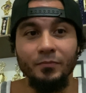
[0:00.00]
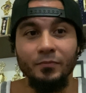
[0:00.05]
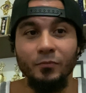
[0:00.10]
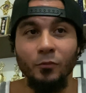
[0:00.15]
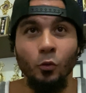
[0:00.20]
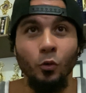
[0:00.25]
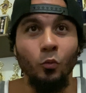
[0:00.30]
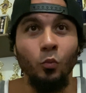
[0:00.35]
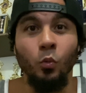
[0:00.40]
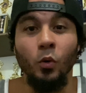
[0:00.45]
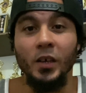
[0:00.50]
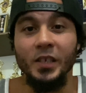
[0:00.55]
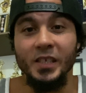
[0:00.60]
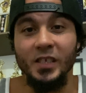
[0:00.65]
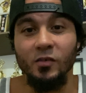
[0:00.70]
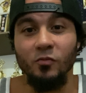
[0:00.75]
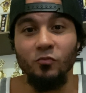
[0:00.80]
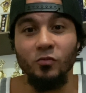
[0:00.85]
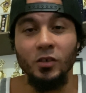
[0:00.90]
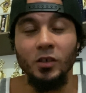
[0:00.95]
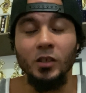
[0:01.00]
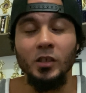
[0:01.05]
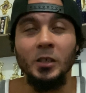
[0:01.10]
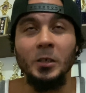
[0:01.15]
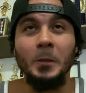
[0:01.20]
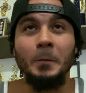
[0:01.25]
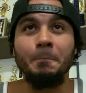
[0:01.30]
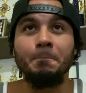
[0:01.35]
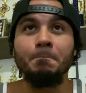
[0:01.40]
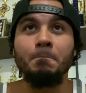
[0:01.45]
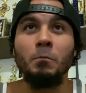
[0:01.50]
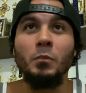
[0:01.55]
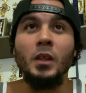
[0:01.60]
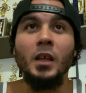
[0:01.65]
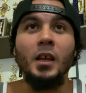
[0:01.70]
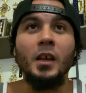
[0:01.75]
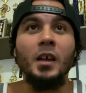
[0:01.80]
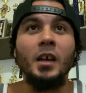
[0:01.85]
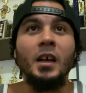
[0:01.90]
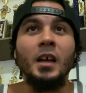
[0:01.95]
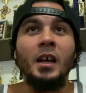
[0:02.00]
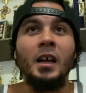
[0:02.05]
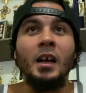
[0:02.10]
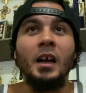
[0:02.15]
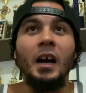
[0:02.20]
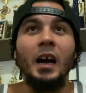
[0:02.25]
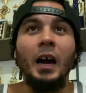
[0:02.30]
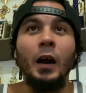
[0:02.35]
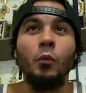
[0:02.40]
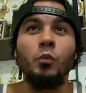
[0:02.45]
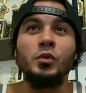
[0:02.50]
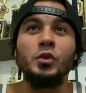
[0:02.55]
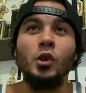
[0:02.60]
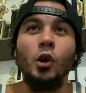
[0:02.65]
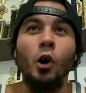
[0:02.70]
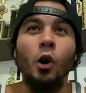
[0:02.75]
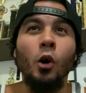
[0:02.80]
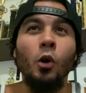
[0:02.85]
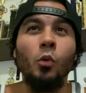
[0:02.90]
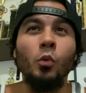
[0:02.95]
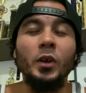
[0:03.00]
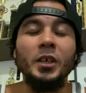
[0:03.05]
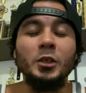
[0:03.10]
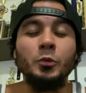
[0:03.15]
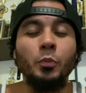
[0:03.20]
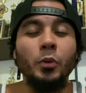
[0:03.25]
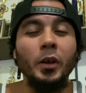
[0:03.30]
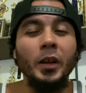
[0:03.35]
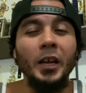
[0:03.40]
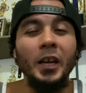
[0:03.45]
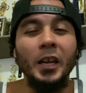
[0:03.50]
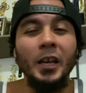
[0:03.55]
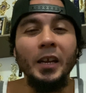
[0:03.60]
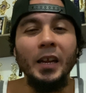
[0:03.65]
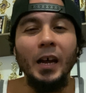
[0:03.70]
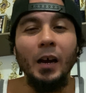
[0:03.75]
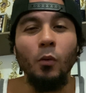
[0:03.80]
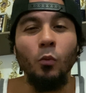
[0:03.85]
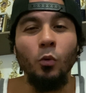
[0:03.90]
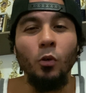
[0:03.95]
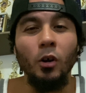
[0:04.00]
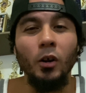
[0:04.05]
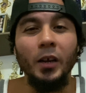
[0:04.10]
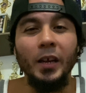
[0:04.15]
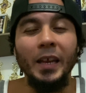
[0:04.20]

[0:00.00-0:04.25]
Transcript: or wasn't really. I was always putting in that work,